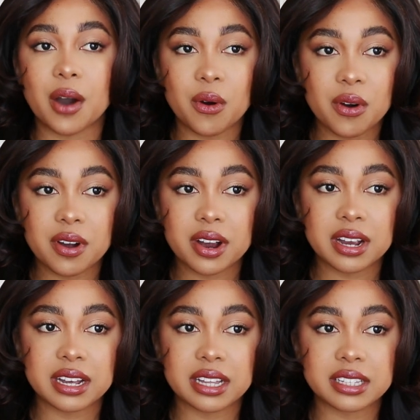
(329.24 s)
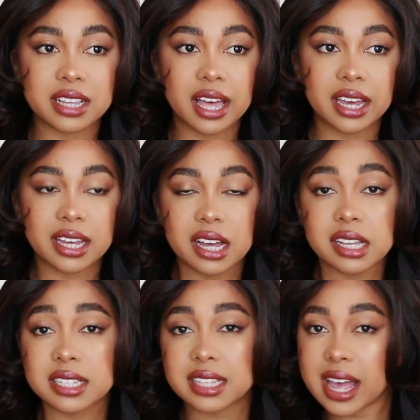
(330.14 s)
or it's like a
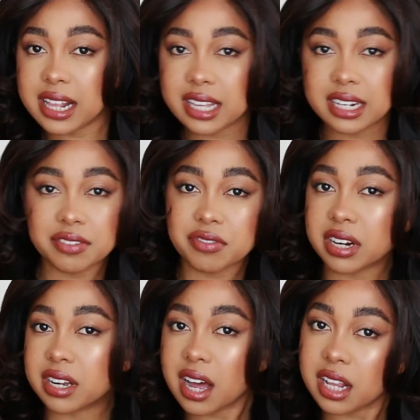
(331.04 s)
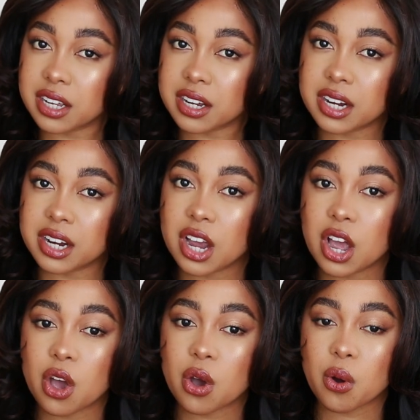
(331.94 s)
slightly different color,
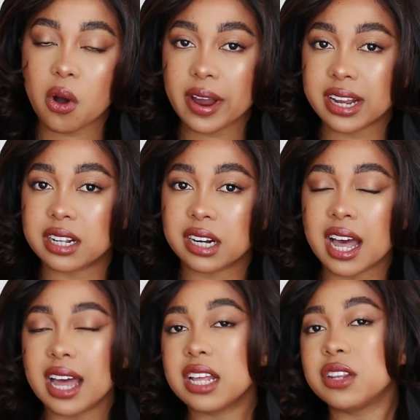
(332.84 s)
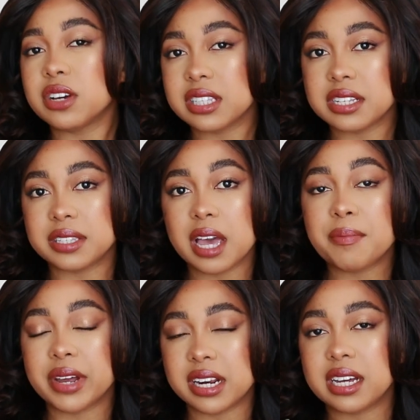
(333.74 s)
or it kind of looks the
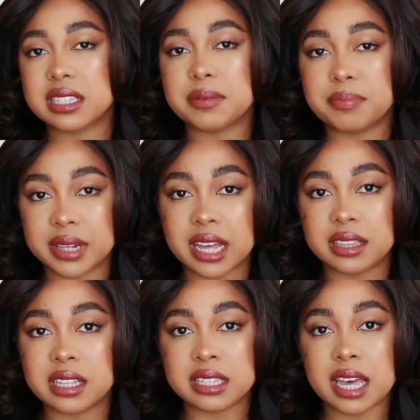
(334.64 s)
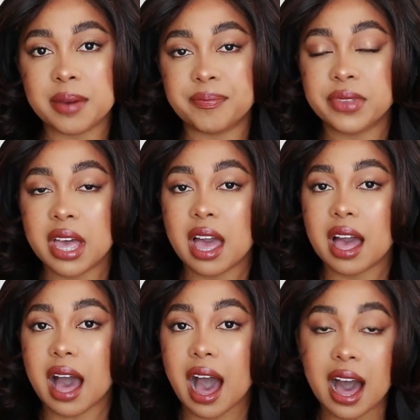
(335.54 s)
same but it doesn't blend the same.
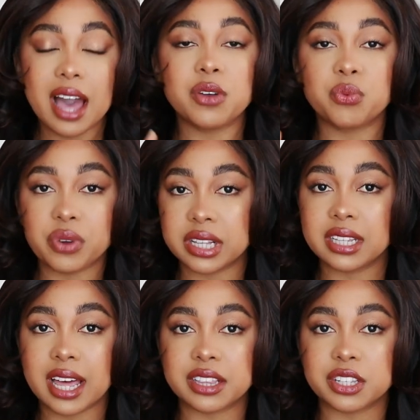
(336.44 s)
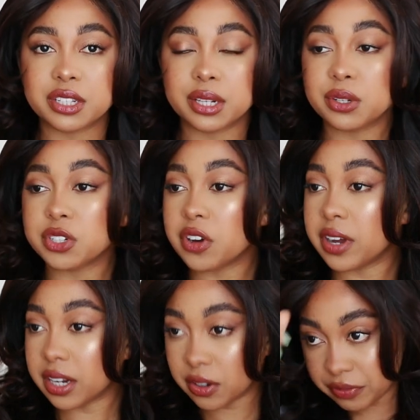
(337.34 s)
I really like this closure.
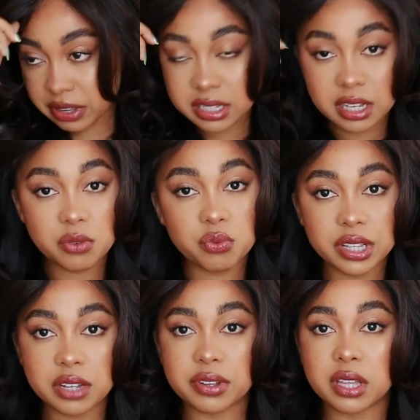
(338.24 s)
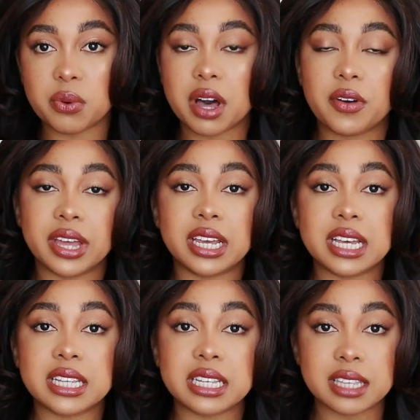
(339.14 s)
It fits in really, really well. It
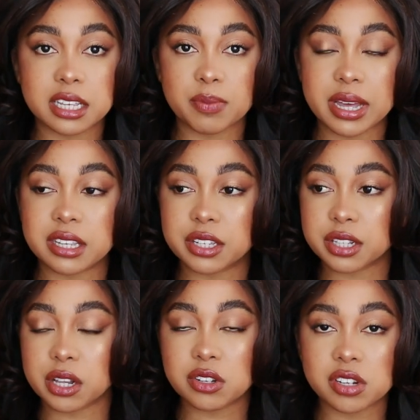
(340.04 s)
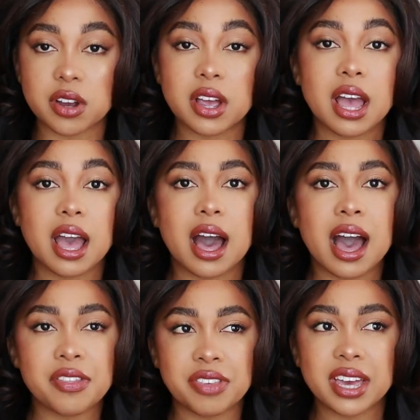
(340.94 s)
is a six by six closure.
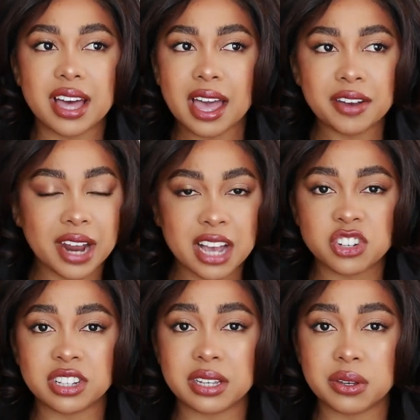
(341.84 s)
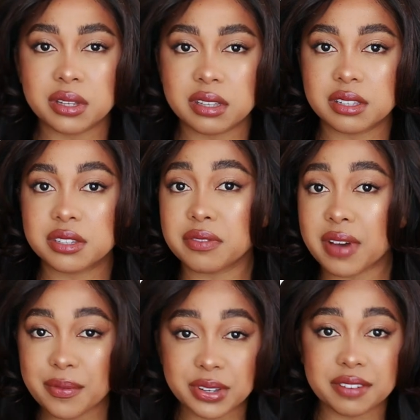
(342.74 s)
I think I could actually
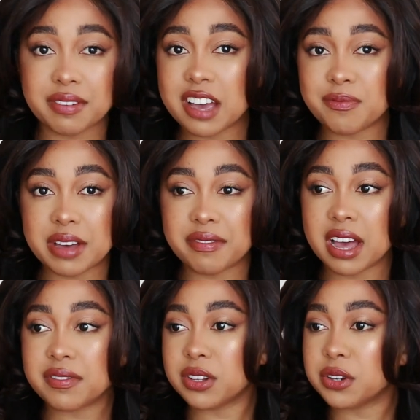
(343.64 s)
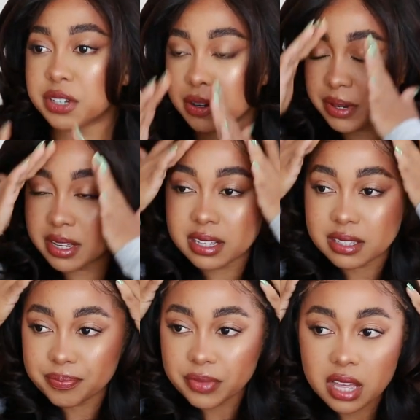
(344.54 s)
survive with a five by five closure,
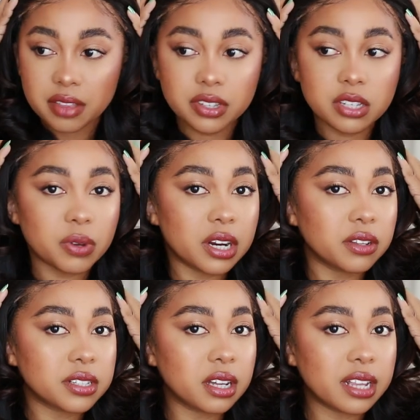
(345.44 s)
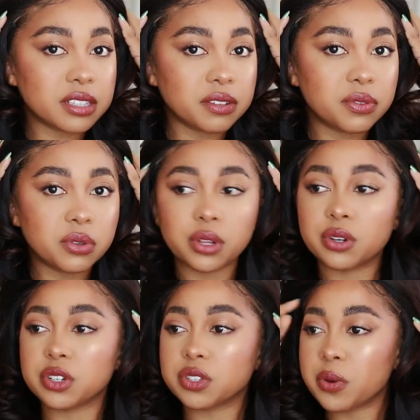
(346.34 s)
because this is what it looks like. That's the full
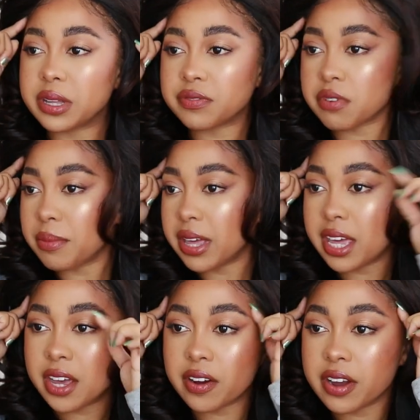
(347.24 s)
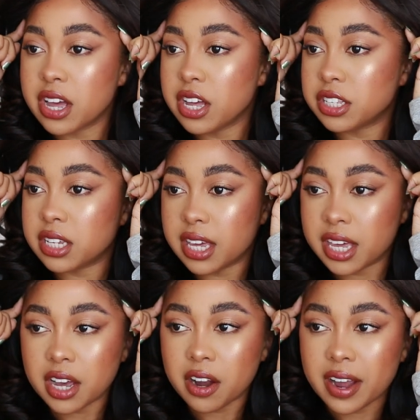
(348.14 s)
closure. So it's from here to
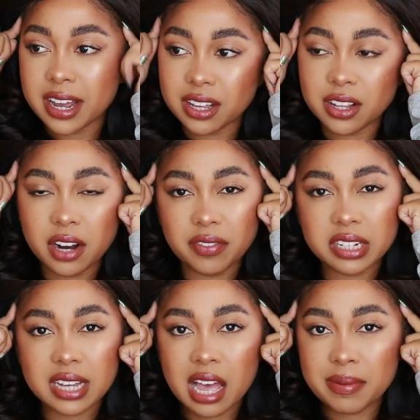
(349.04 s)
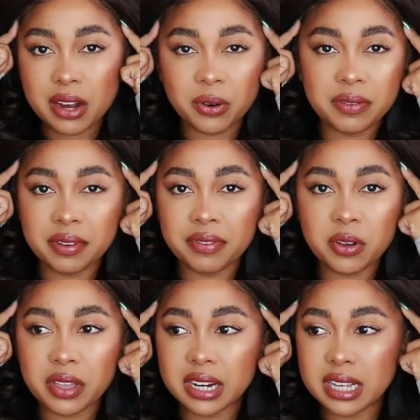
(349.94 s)
here. And a lot of the time, I don't even
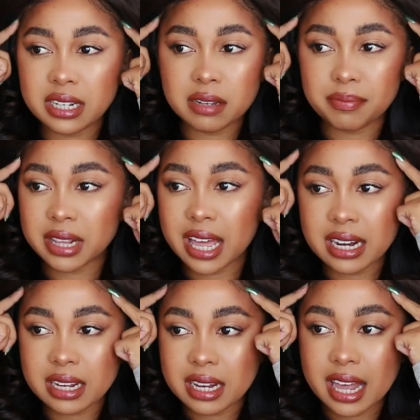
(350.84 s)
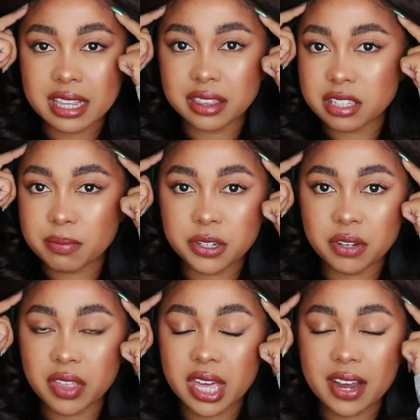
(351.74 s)
feel the need to blend in like this much
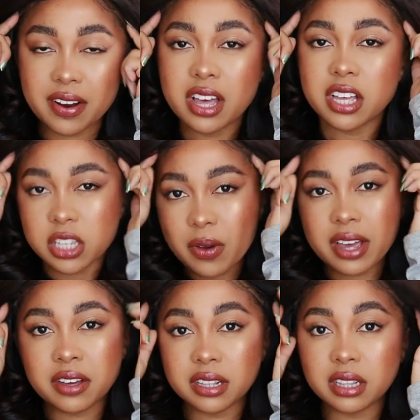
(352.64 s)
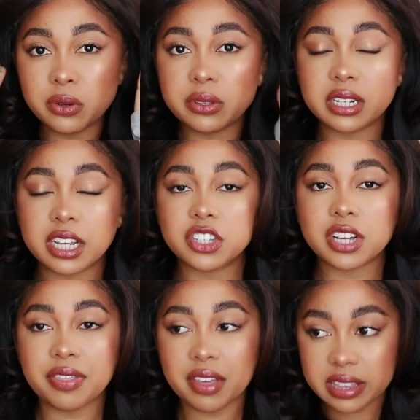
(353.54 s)
of the hair. So I could lose an inch.
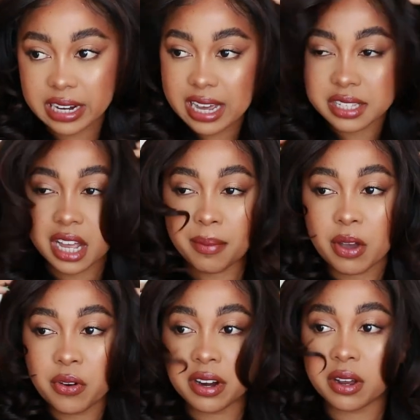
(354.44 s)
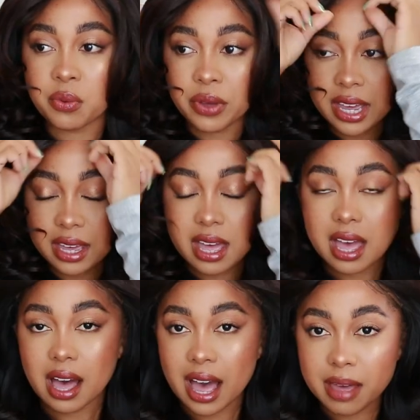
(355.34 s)
I think the next time I order a wig,
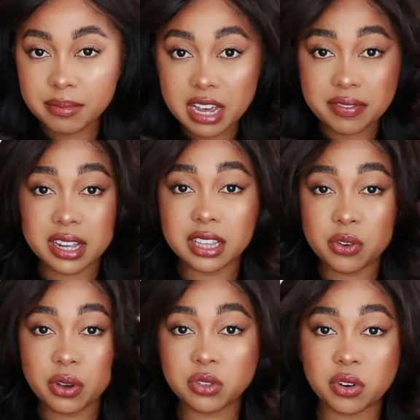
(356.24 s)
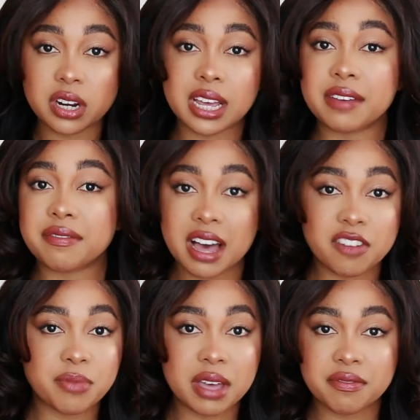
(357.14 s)
I am definitely going to order a
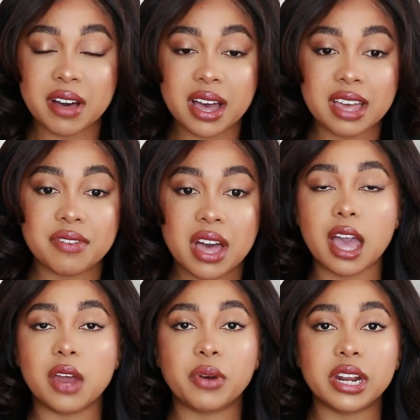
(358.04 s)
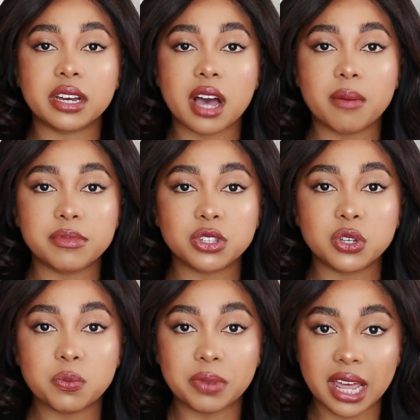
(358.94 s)
five by five. And when it comes
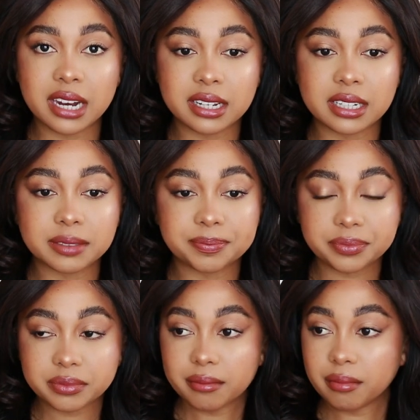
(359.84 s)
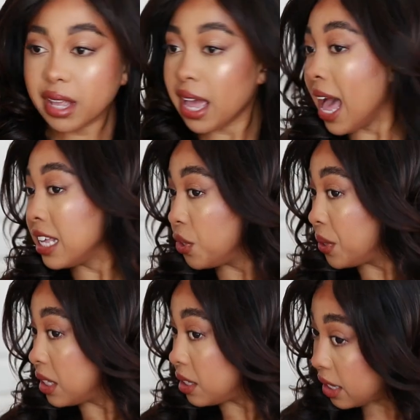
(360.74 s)
to blending, as you
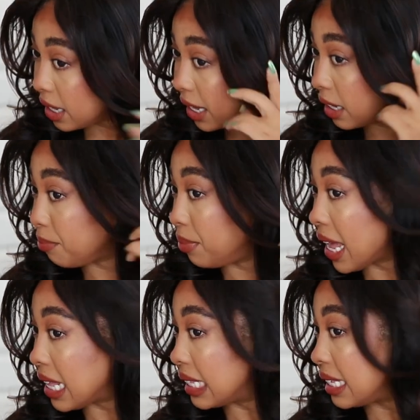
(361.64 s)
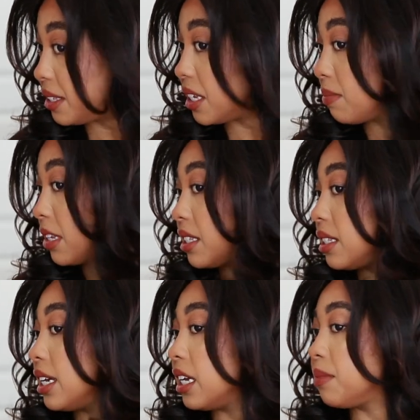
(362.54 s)
can see, it blends seamlessly.